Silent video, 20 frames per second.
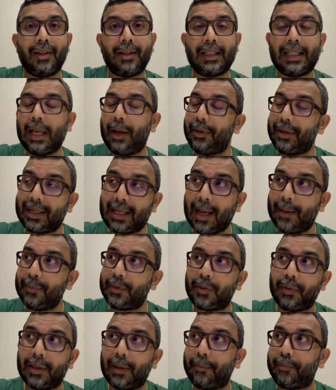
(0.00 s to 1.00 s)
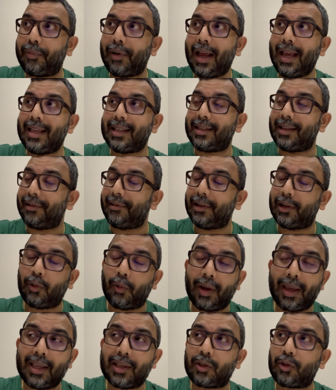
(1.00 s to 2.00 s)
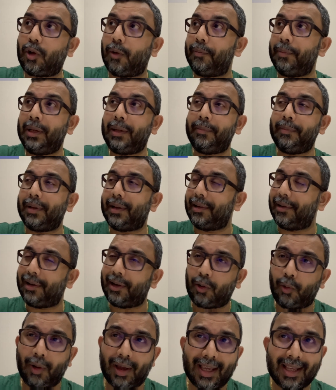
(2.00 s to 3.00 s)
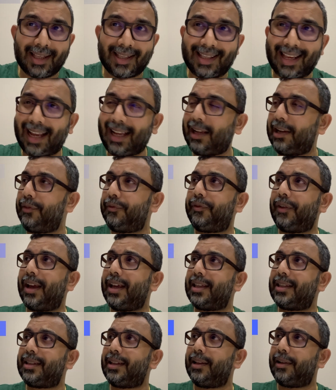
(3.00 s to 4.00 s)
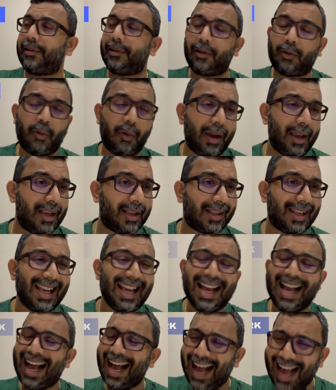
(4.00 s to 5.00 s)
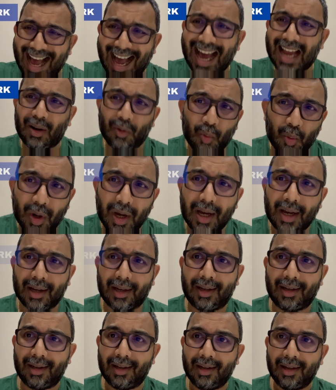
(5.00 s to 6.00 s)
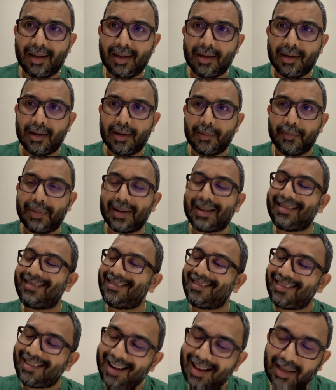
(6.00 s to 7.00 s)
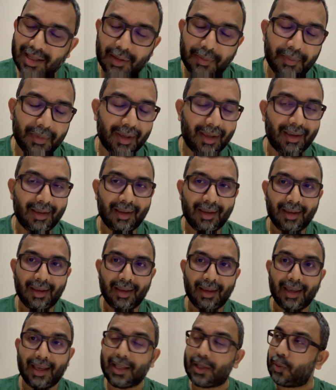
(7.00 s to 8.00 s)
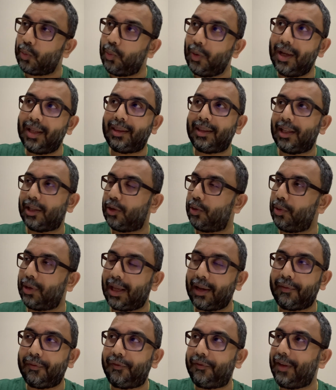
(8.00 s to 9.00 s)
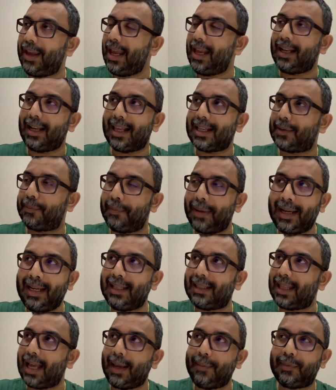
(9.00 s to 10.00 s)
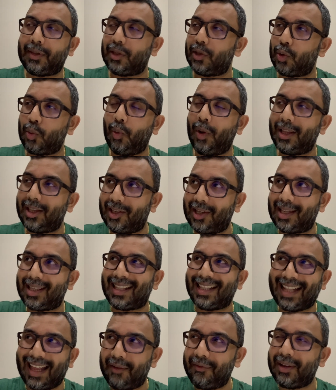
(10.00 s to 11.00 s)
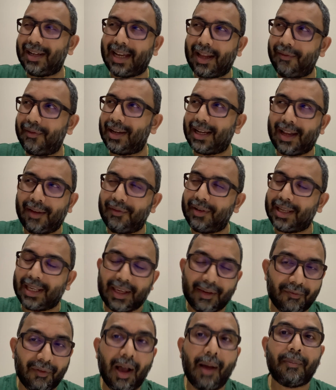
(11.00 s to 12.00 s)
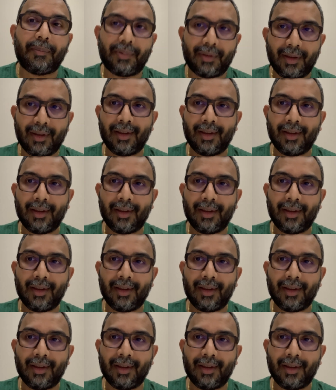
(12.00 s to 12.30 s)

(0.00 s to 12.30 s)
Now, it comes with a price. It requires commitment. It requires sacrifice. It requires hard work. But trust me, it's worth it. You can fail as many times as you want. Just never, never, never give up.